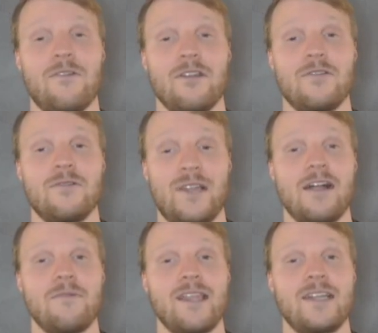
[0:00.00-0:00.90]
could
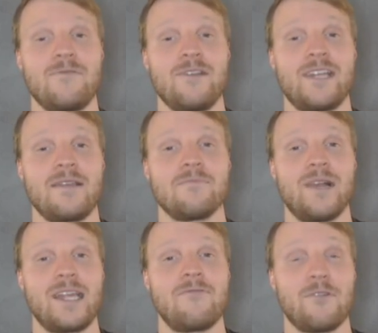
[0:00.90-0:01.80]
tell me that Reece James
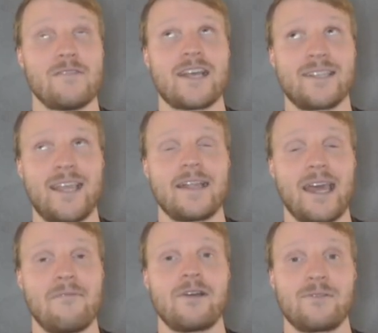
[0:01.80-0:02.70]
played for the next 10
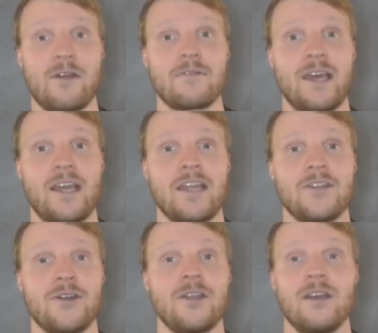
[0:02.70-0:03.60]
game weeks without getting injured,